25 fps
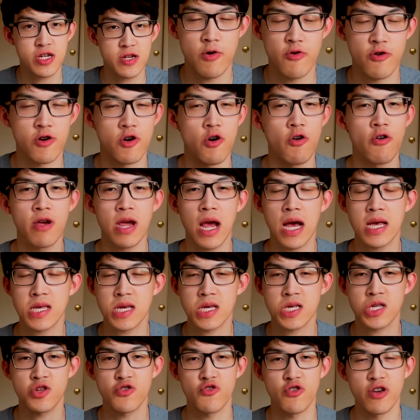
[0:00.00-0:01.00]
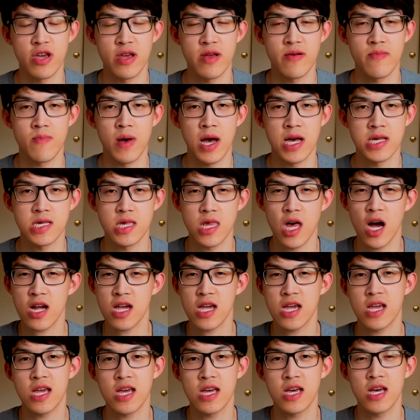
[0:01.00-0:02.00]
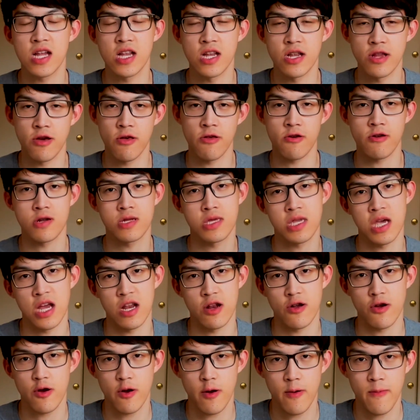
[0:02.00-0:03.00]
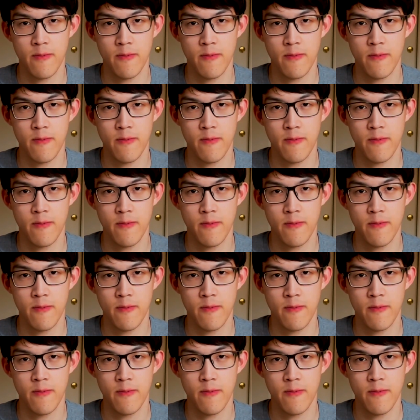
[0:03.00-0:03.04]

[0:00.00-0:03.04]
or going as extreme as locking it in another container.